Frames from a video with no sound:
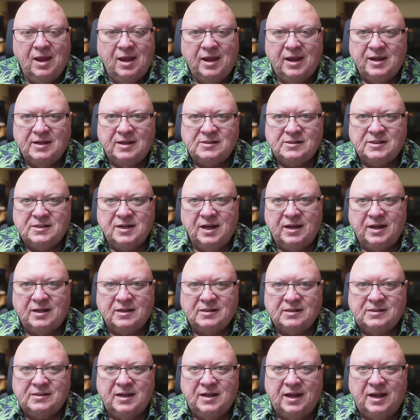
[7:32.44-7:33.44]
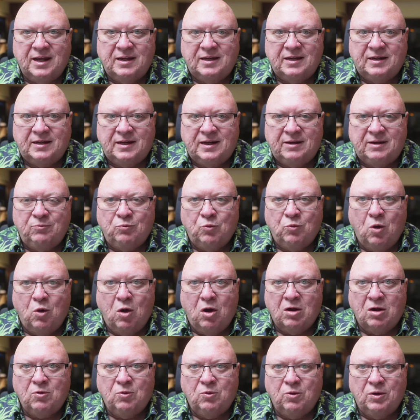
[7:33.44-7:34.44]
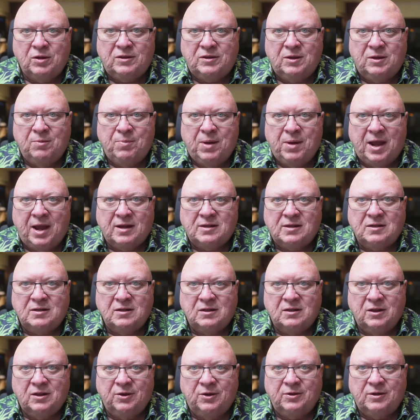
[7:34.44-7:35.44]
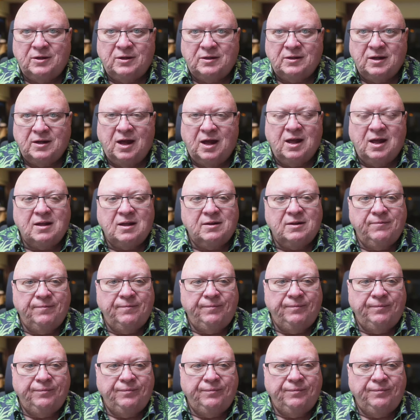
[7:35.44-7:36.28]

He'd shake his head and he'd walk with you back to the loading dock.